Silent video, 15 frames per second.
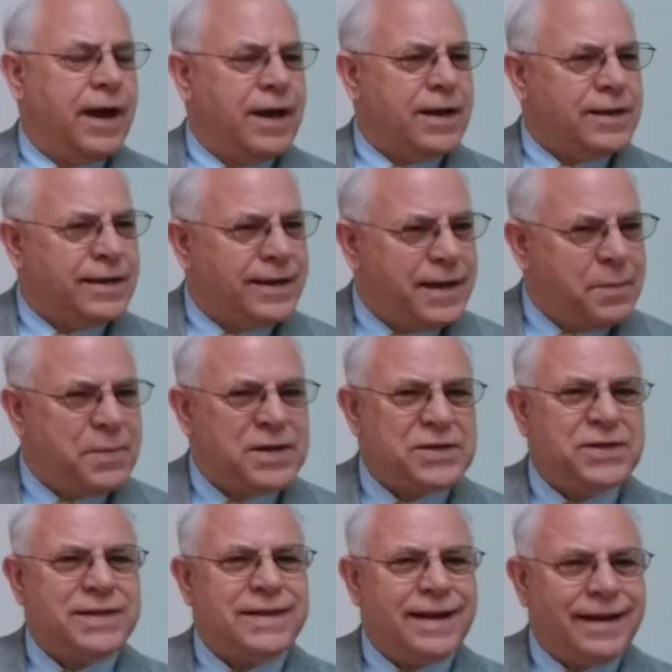A
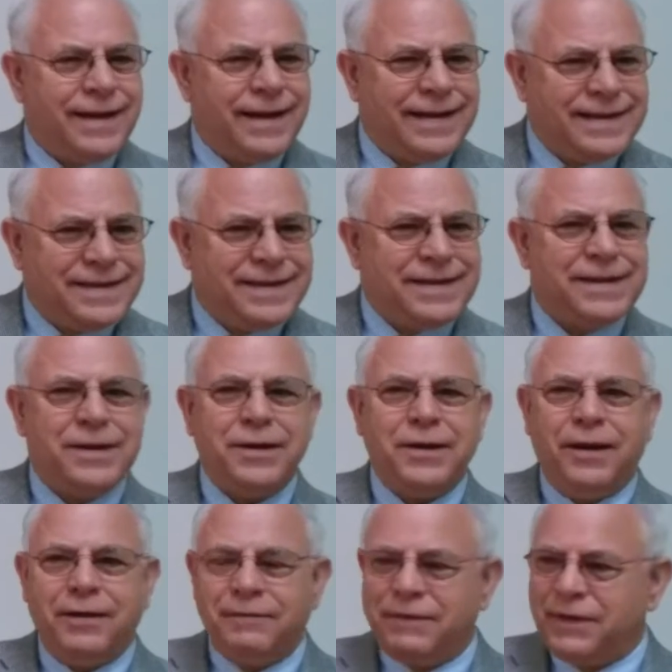limited idea
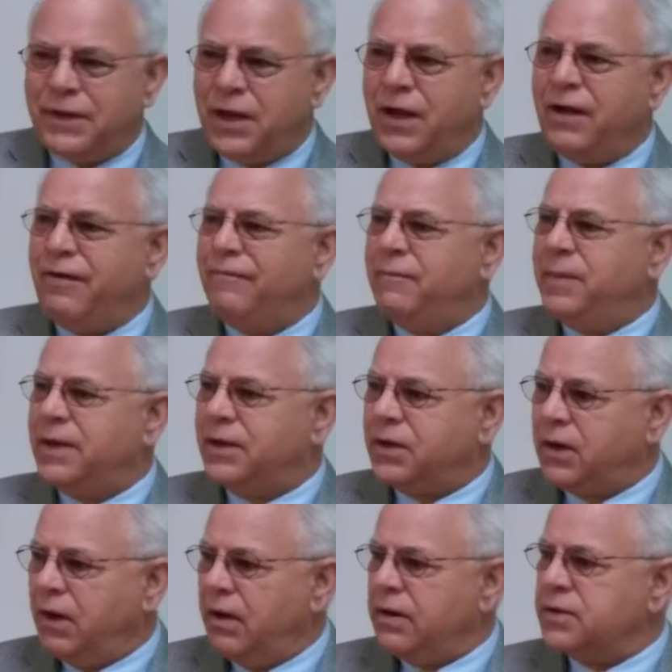of love
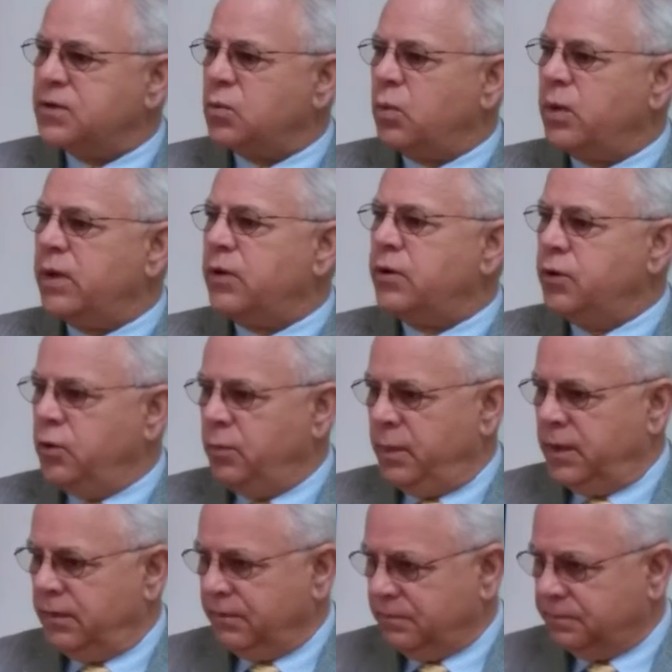because we're
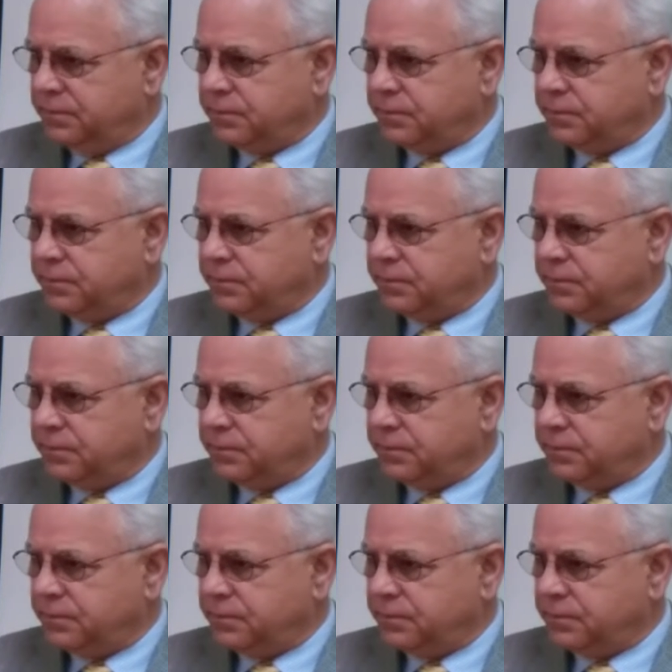human.